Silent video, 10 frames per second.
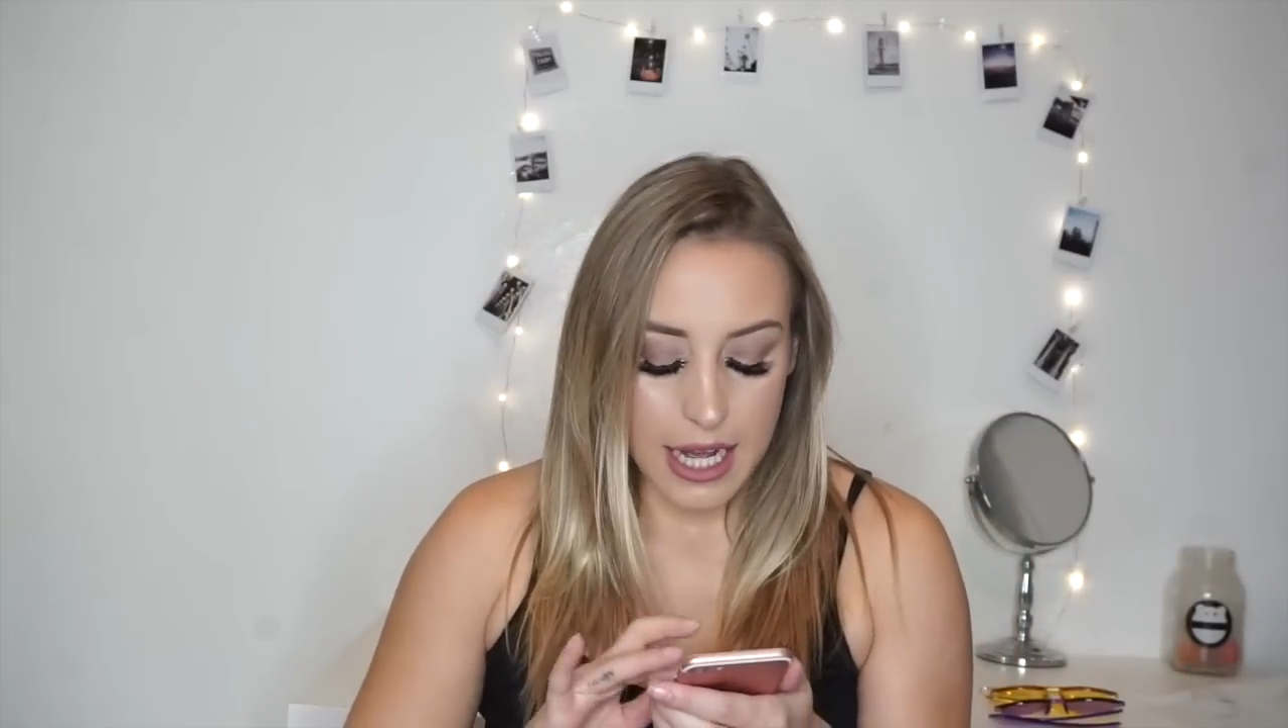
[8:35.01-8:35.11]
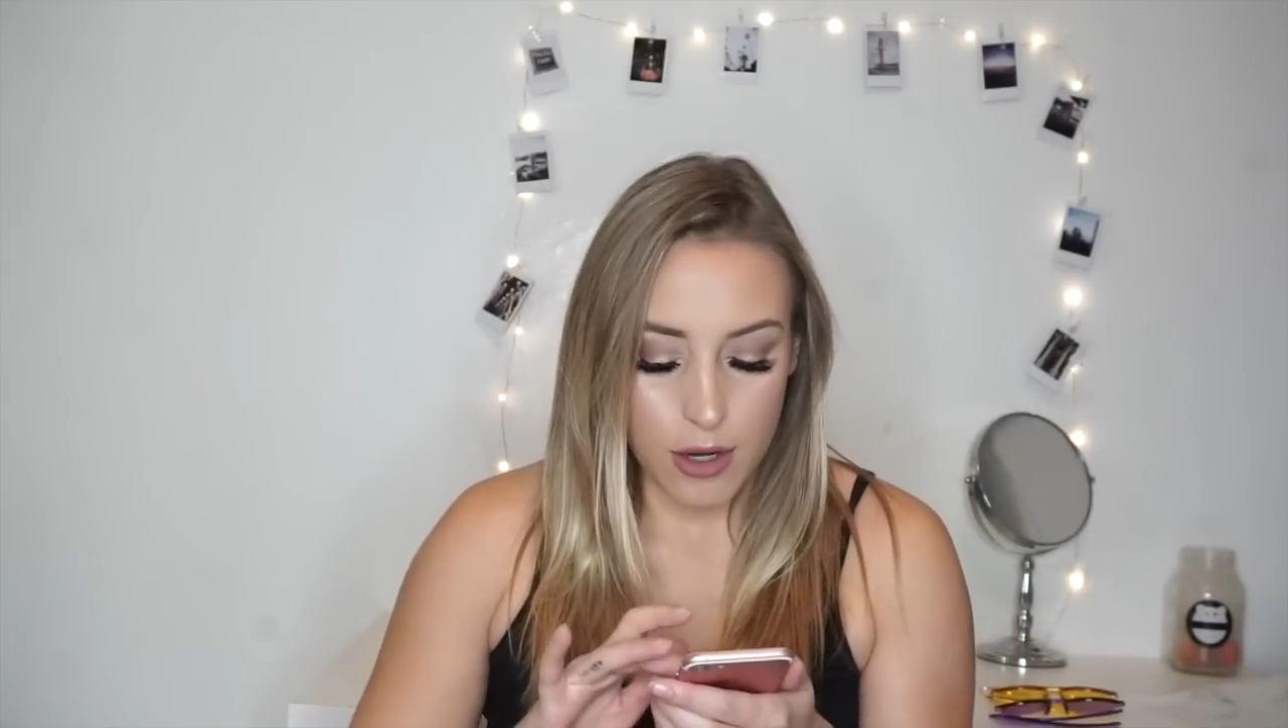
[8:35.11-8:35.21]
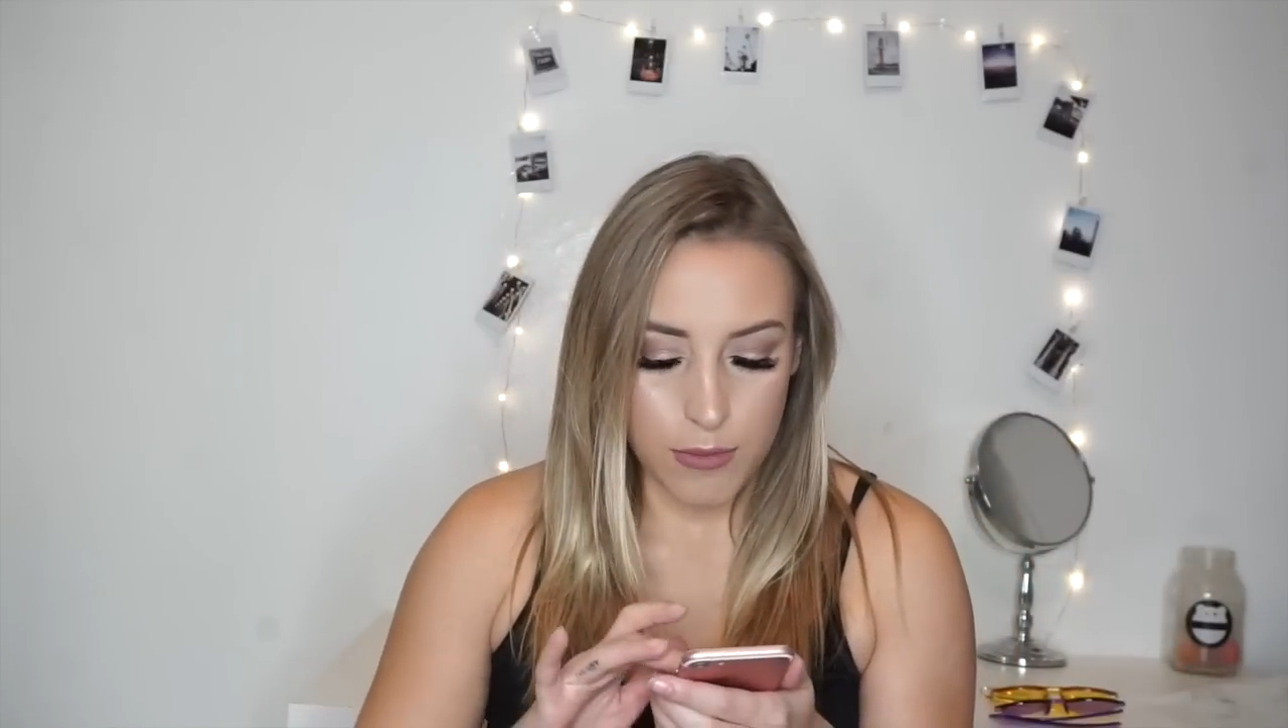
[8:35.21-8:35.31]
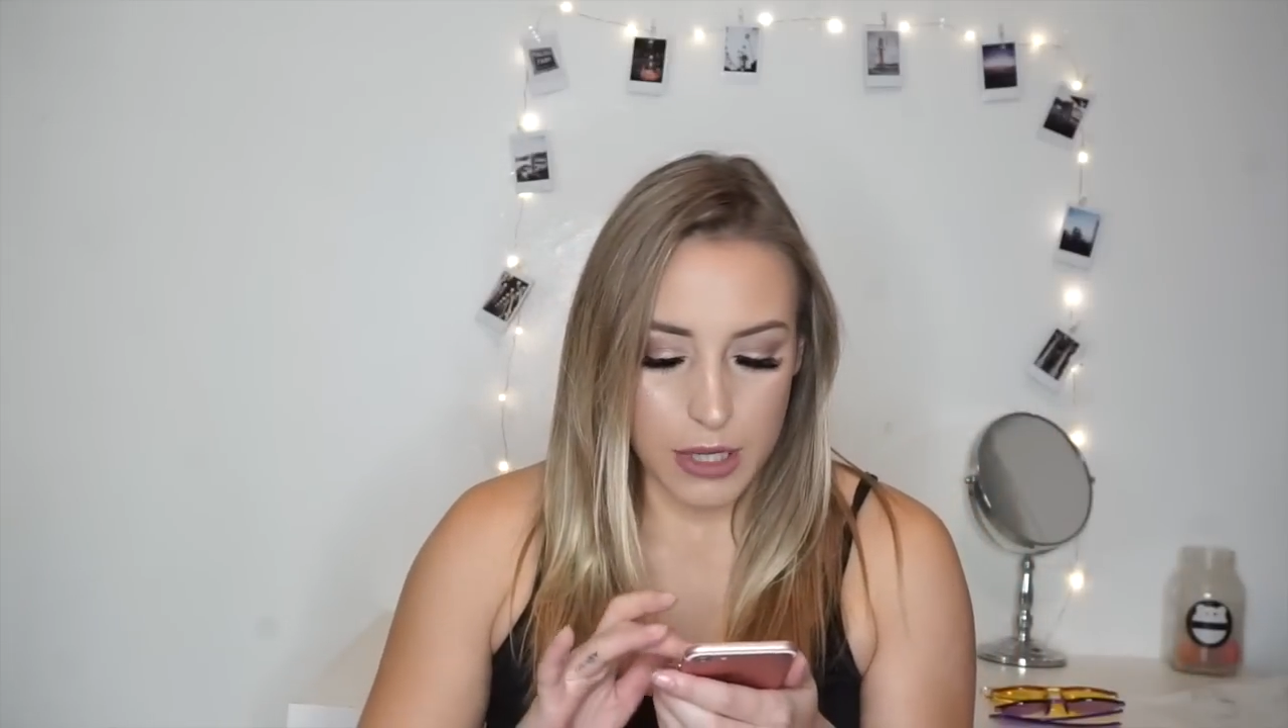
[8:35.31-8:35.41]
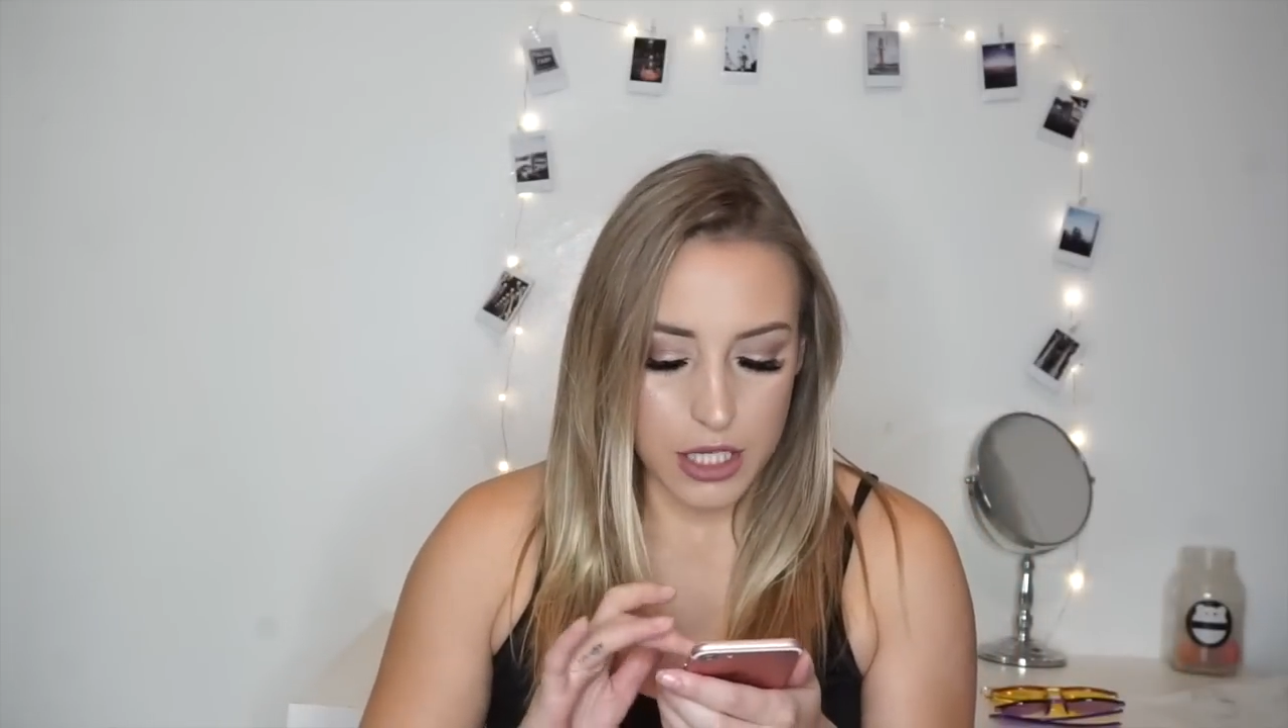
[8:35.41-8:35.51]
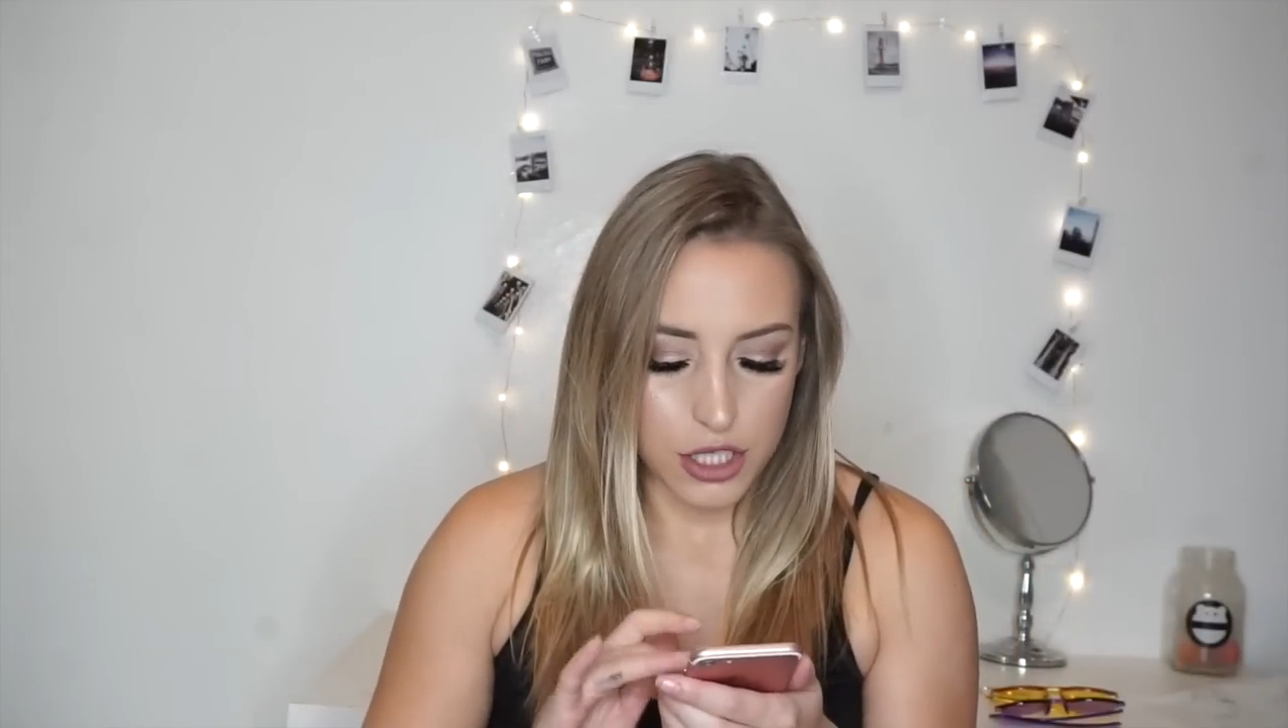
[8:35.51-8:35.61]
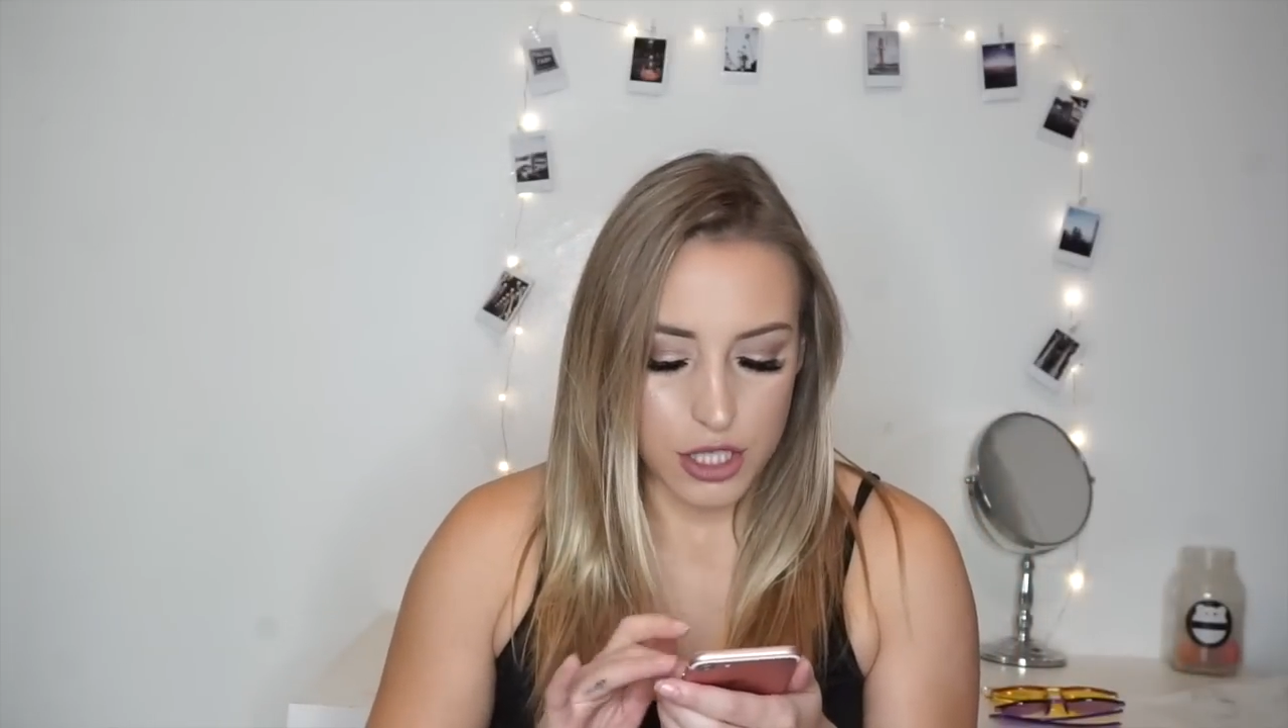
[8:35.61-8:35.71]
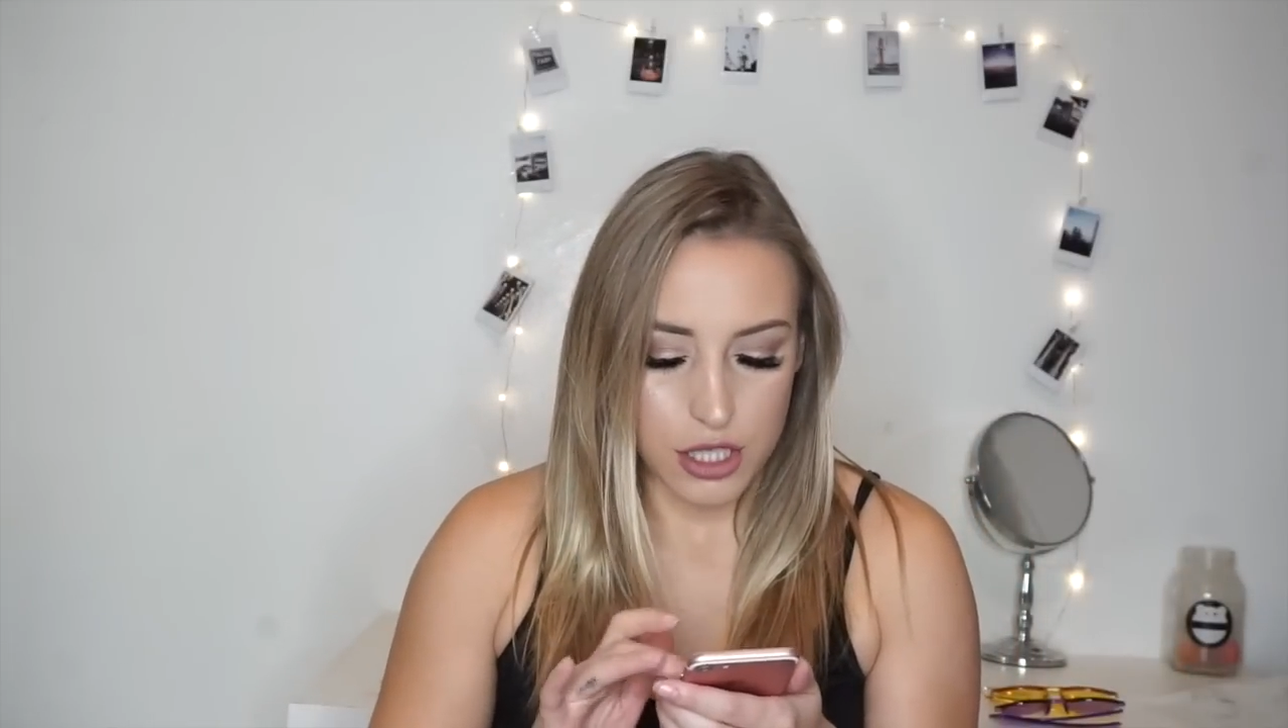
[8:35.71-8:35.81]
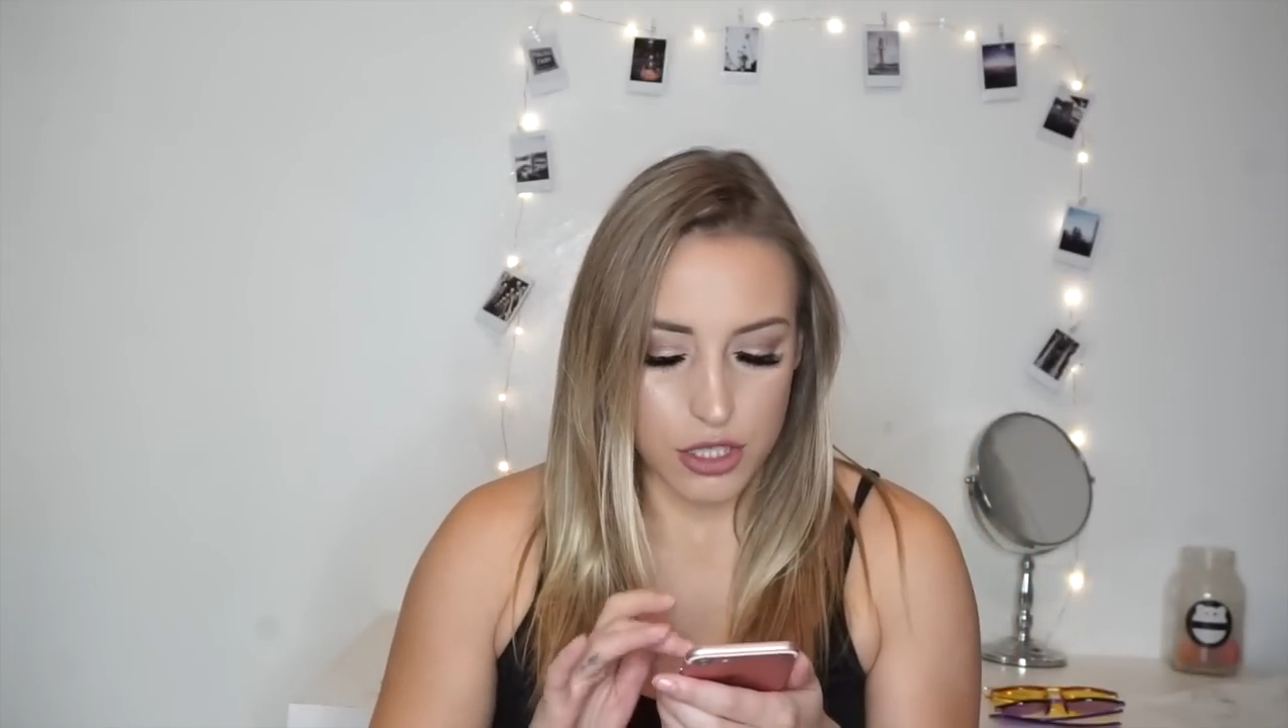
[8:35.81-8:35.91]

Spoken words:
how much